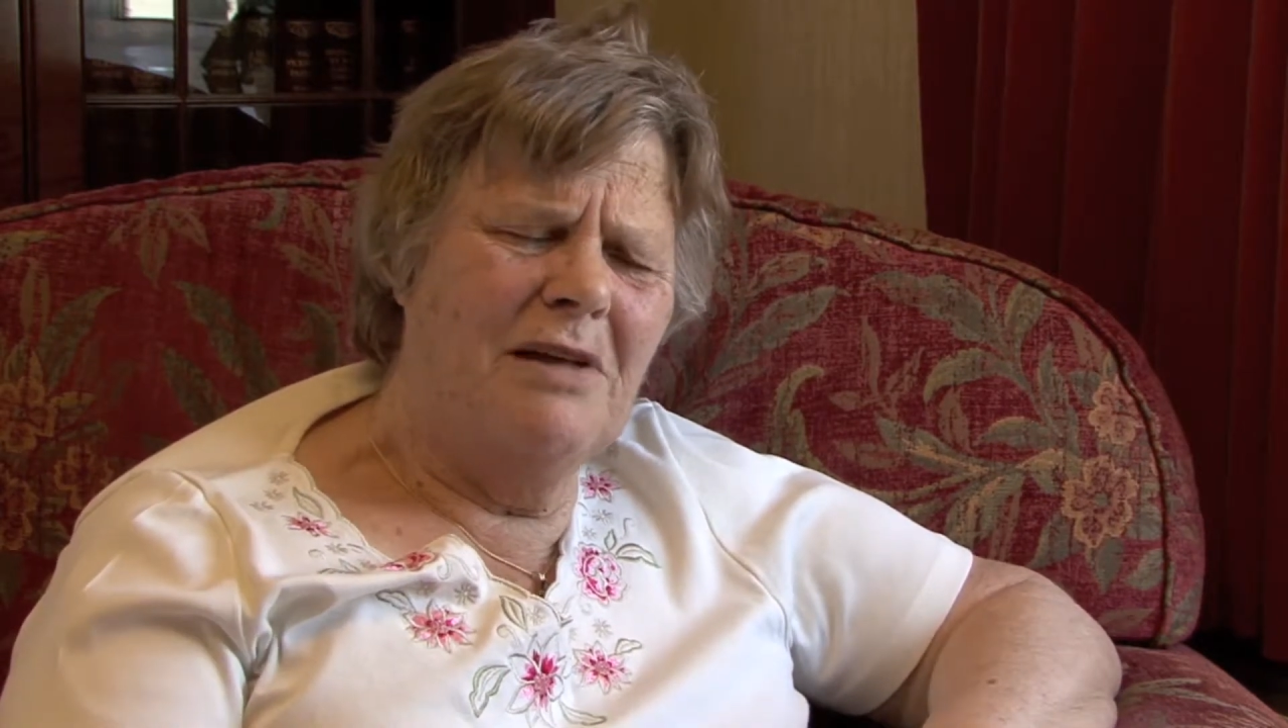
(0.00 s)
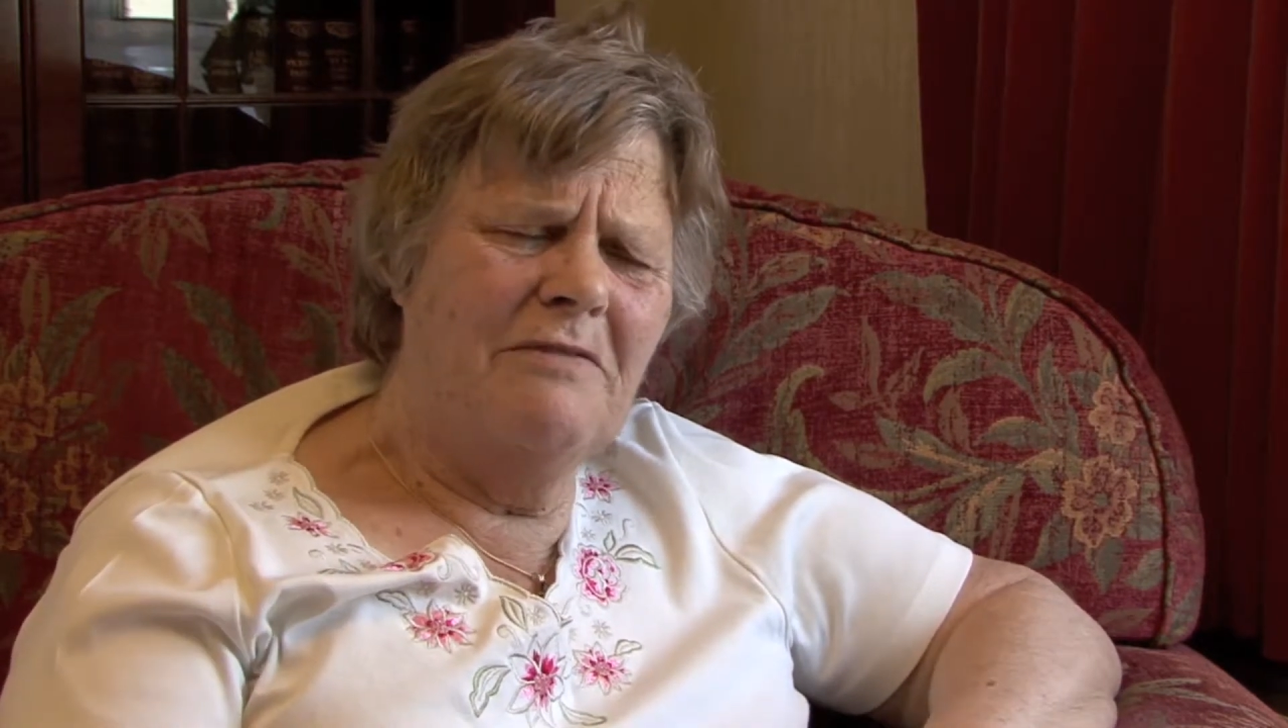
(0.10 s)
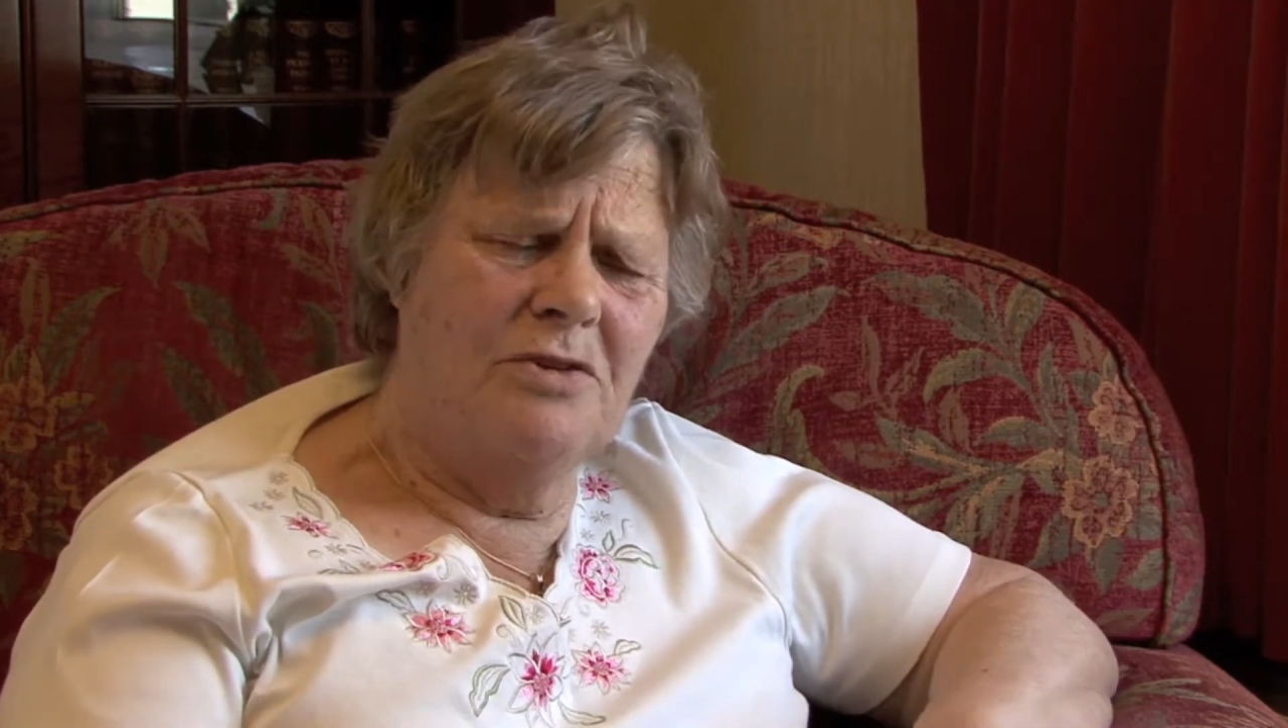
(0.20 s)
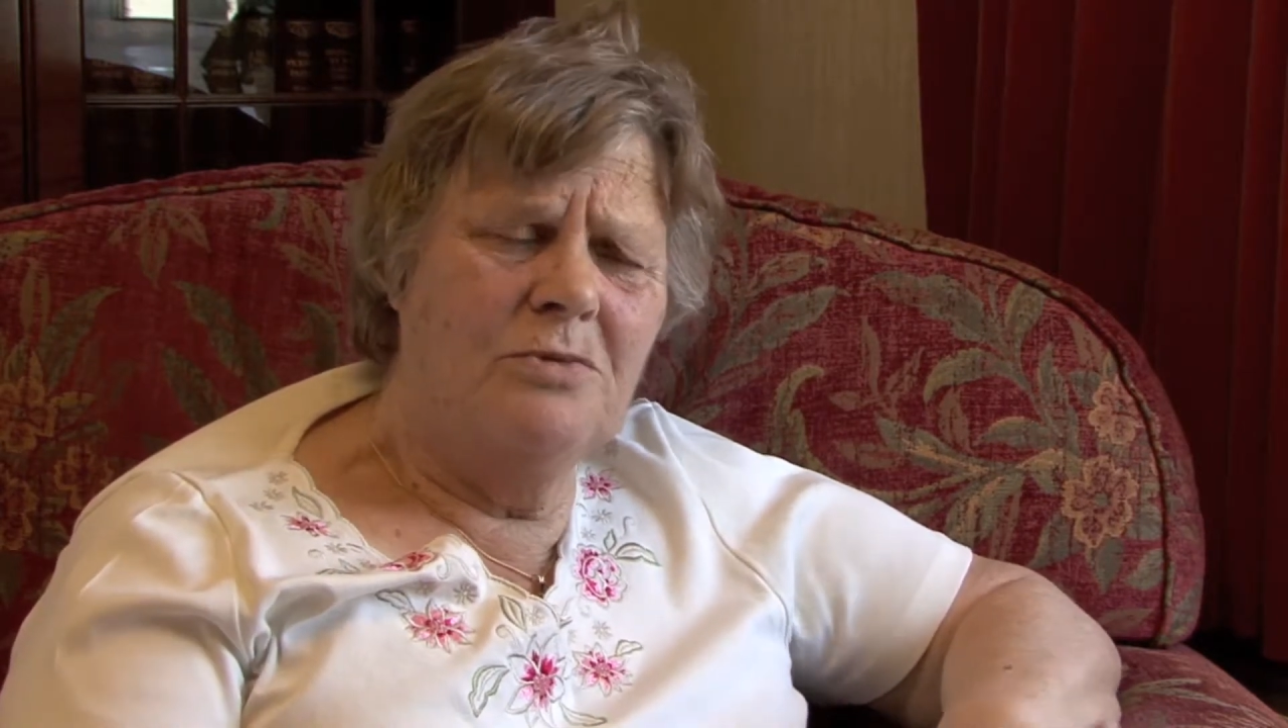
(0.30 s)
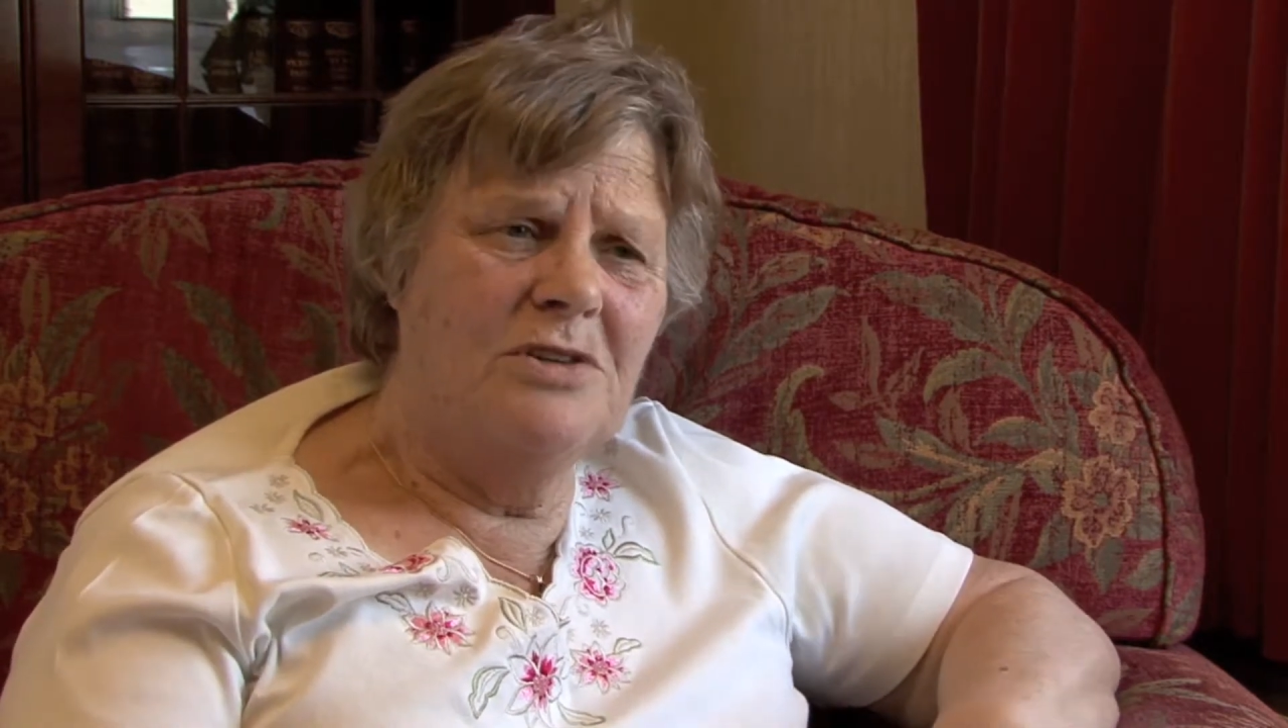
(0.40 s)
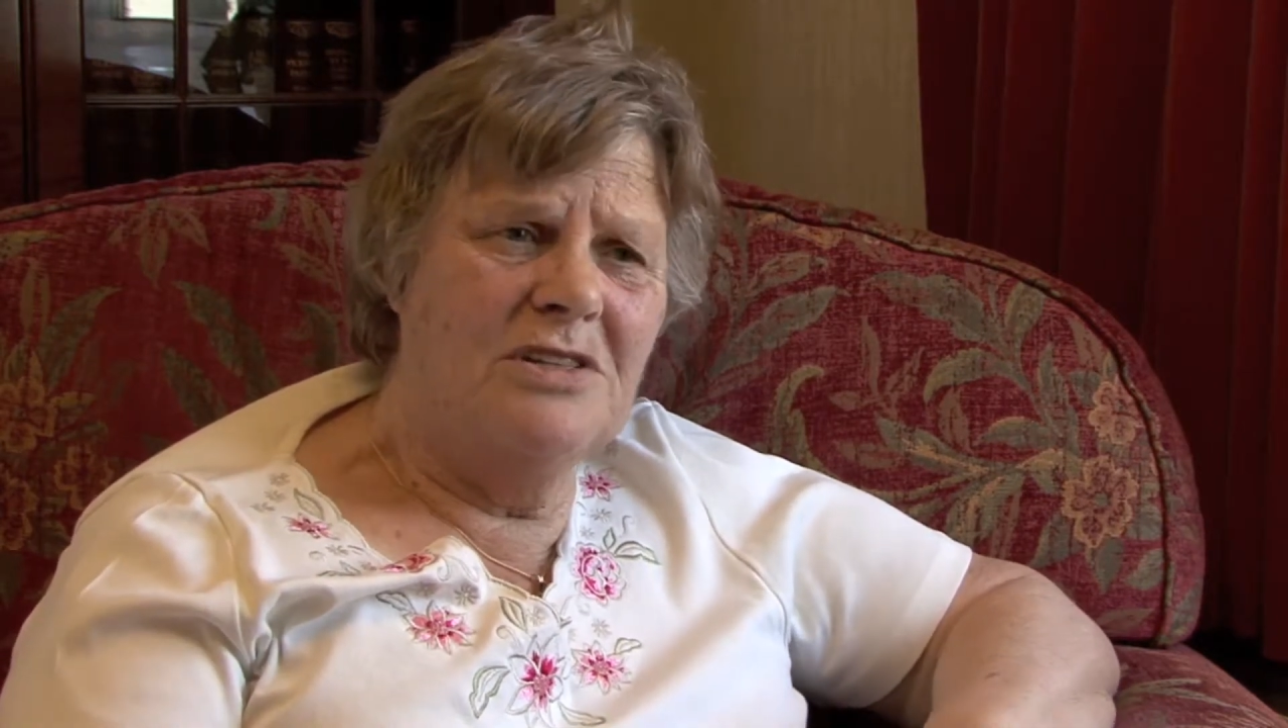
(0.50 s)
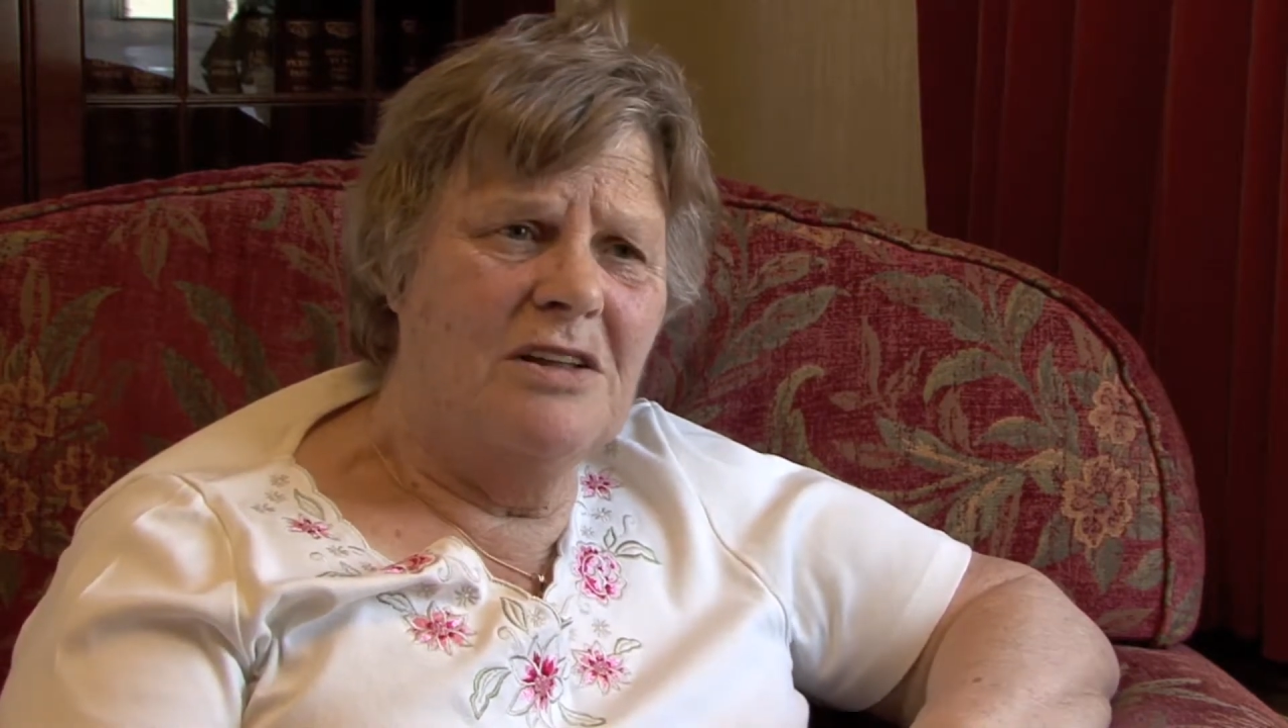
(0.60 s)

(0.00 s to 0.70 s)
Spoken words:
afterwards